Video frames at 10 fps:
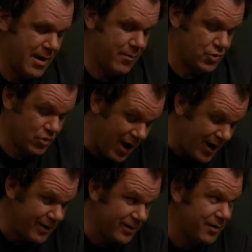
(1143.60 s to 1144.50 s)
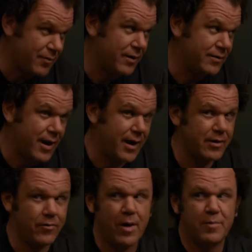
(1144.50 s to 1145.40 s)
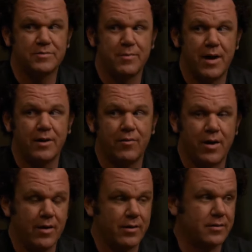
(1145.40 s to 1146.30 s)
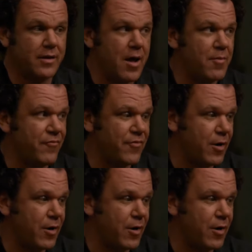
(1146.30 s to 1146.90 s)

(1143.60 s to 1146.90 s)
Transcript: I'm trying to get my dad to wrap his mind around llama